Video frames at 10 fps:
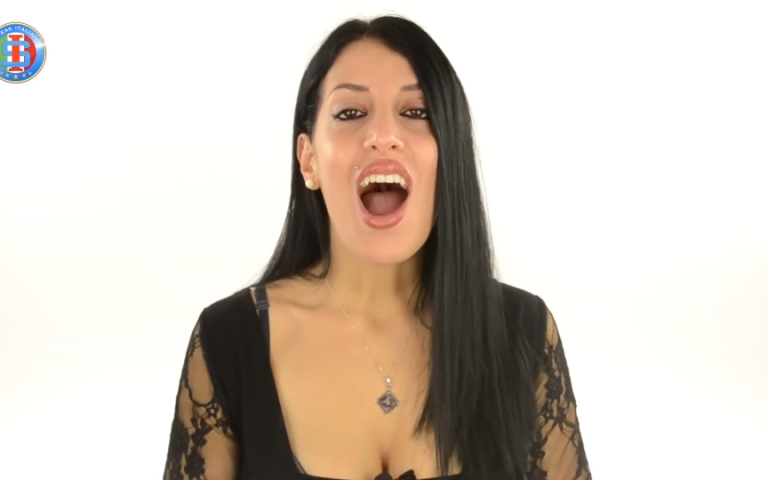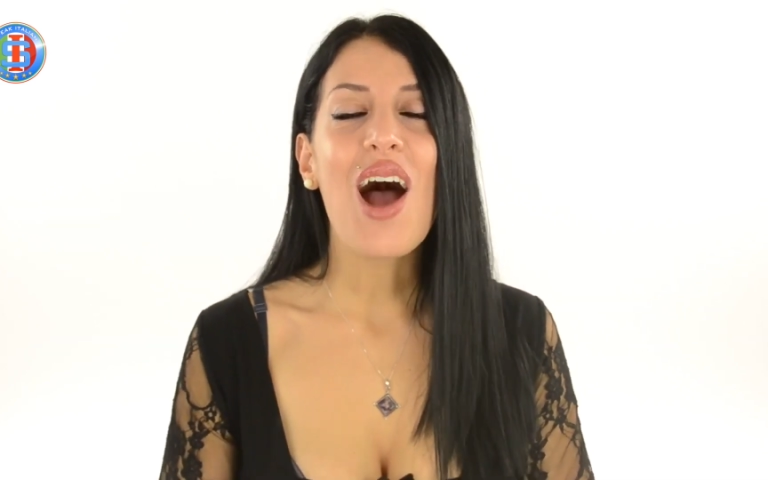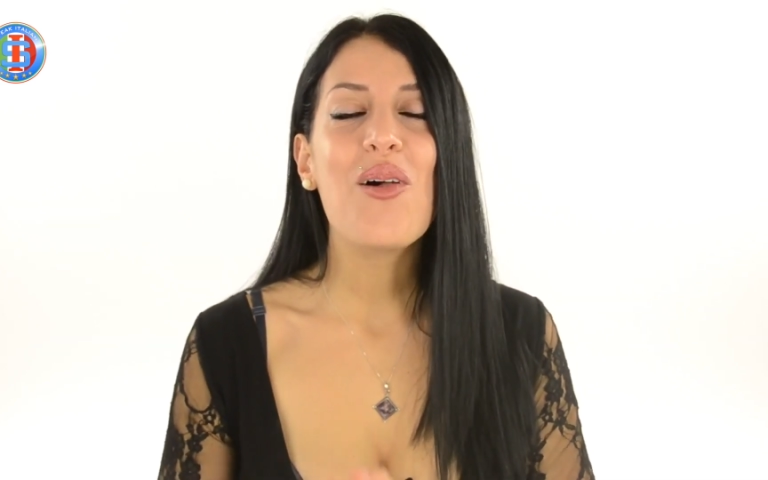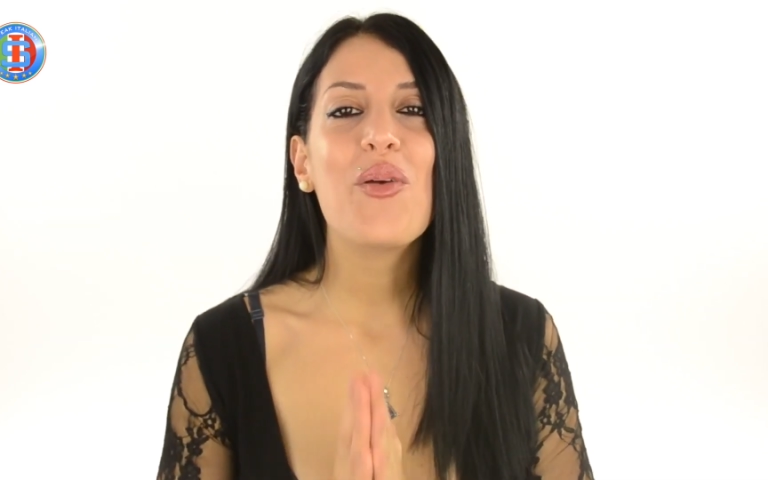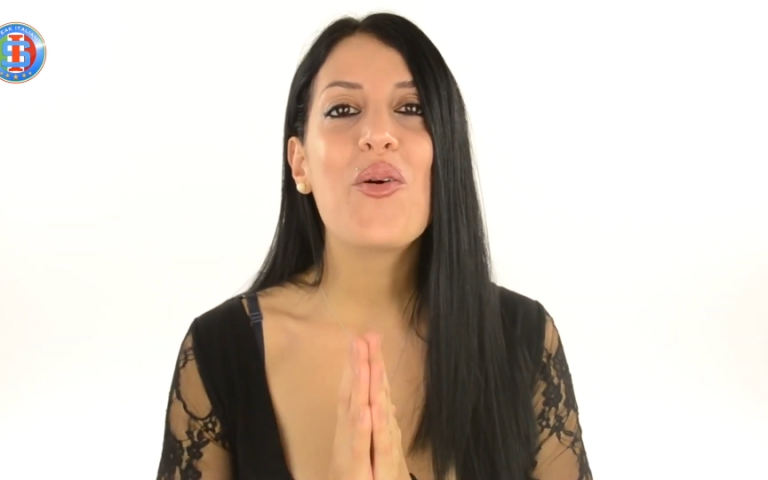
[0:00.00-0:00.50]

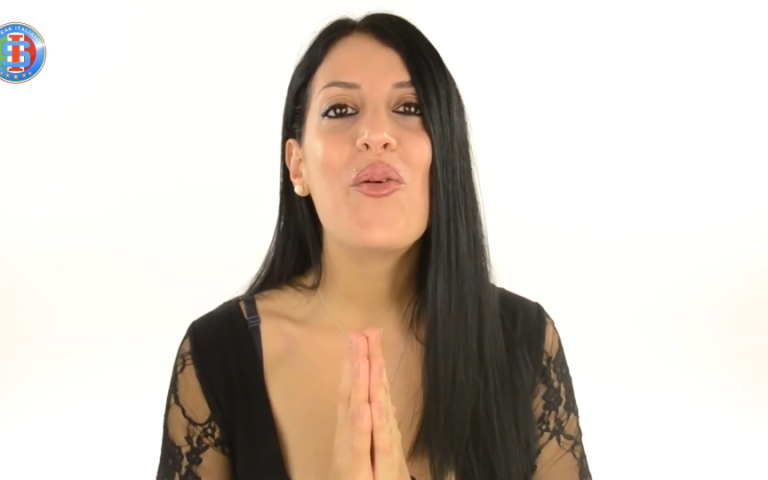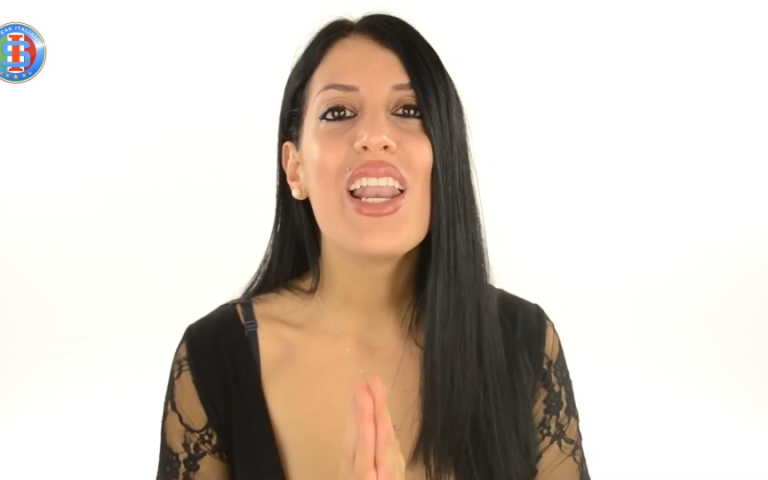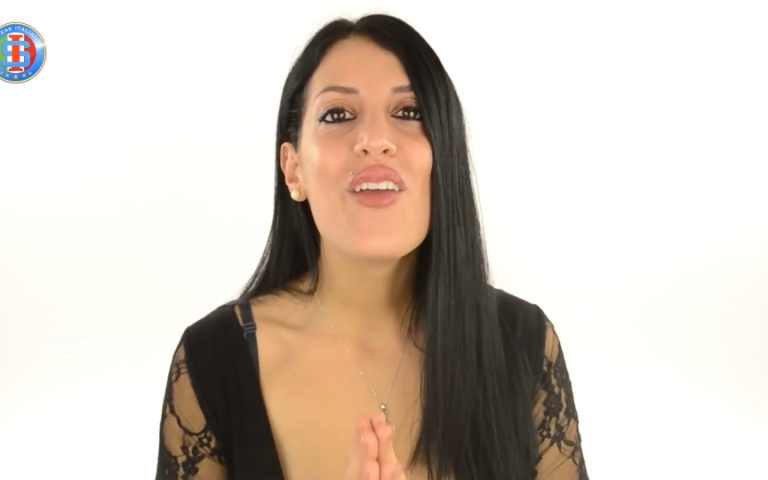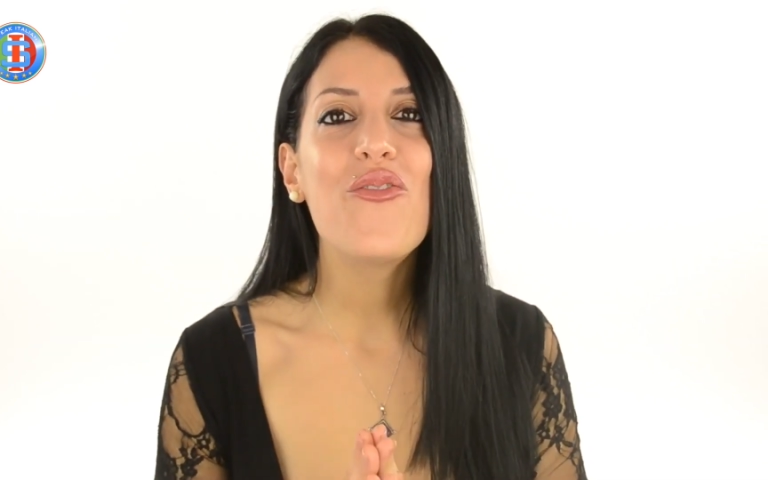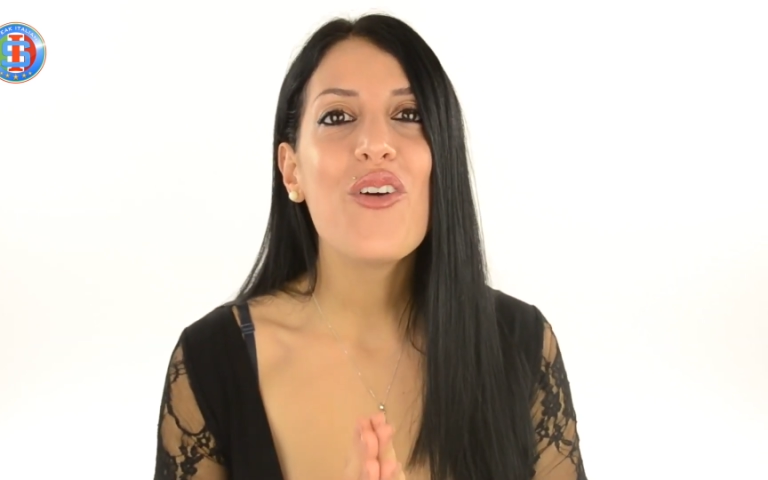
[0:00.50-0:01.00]
I'll be
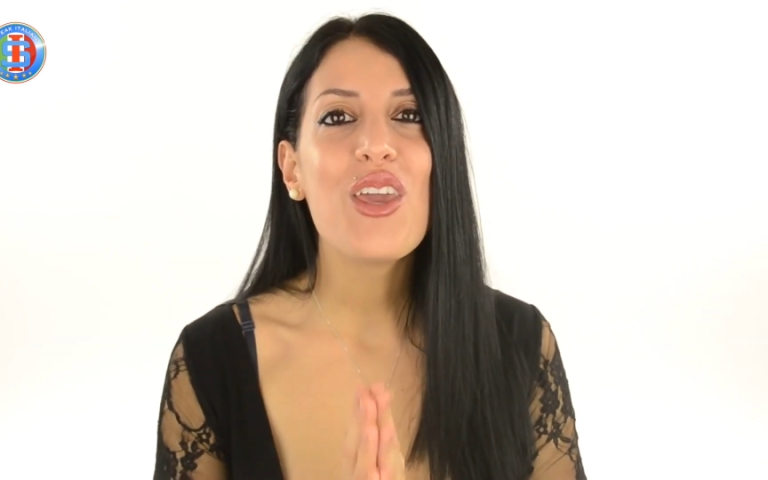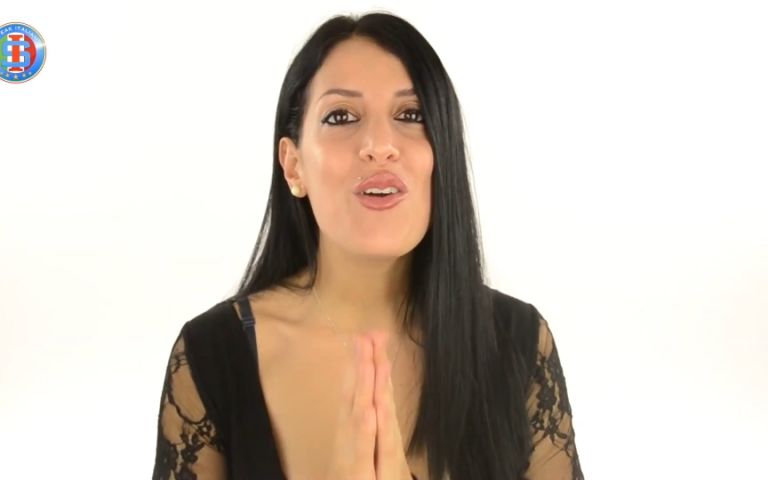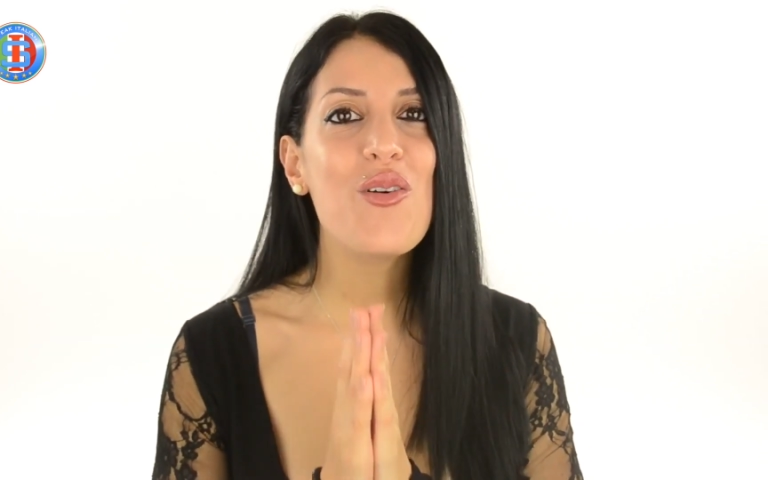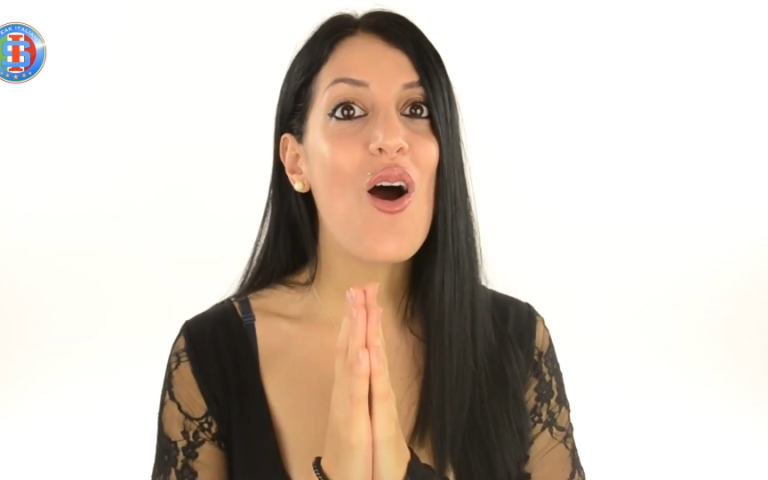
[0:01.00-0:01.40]
waiting for you